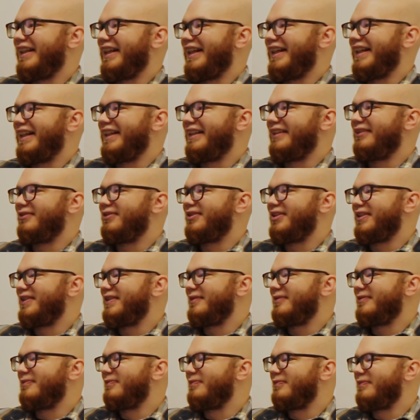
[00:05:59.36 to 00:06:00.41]
and
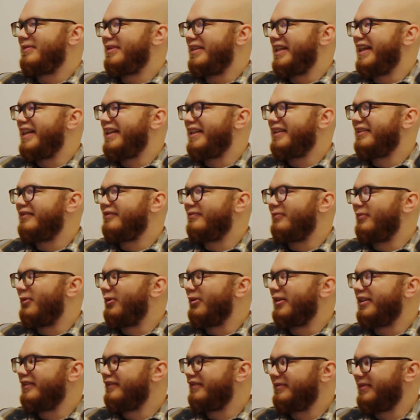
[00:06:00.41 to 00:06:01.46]
just getting
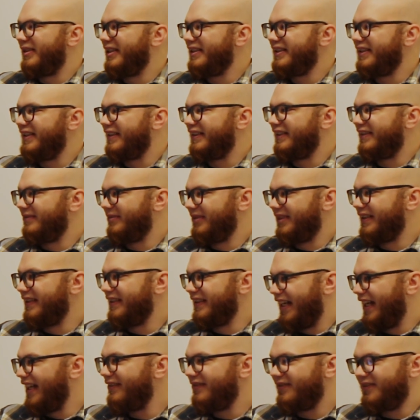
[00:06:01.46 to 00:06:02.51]
more information out there,
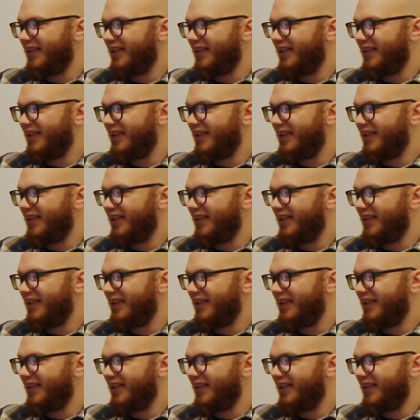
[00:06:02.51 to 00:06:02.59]
because I